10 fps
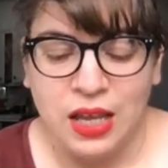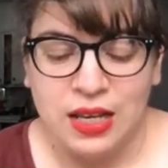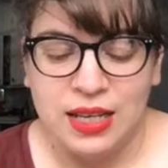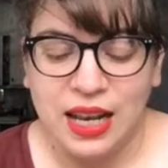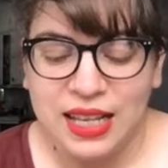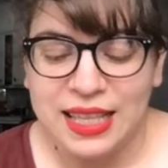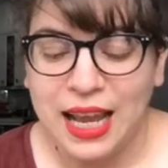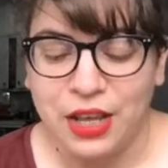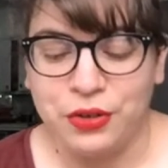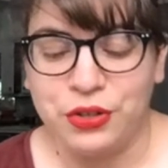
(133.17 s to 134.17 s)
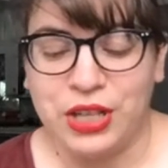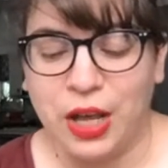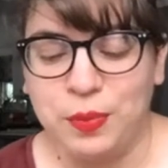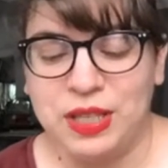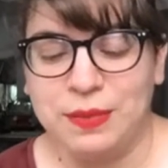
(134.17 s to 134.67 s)
None of the others
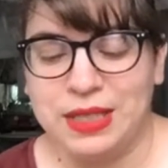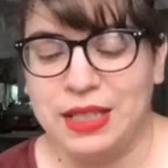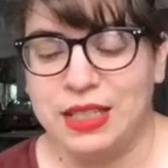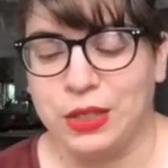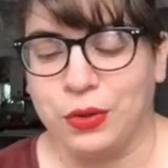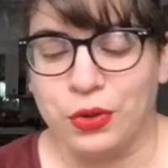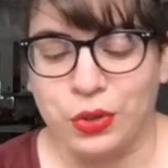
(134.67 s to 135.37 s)
helped him dig Zero's